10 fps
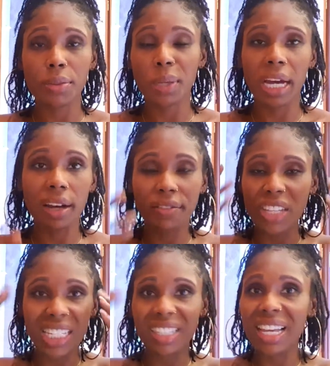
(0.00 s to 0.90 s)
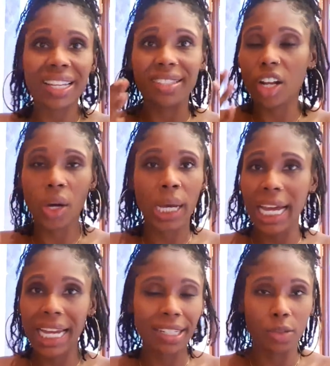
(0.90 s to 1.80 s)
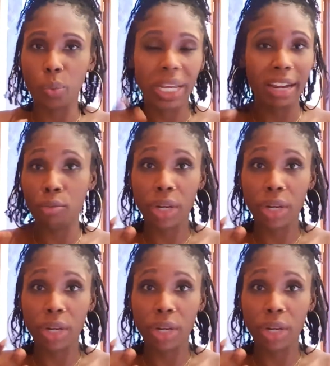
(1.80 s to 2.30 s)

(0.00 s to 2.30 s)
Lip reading: we have these things in our head and we get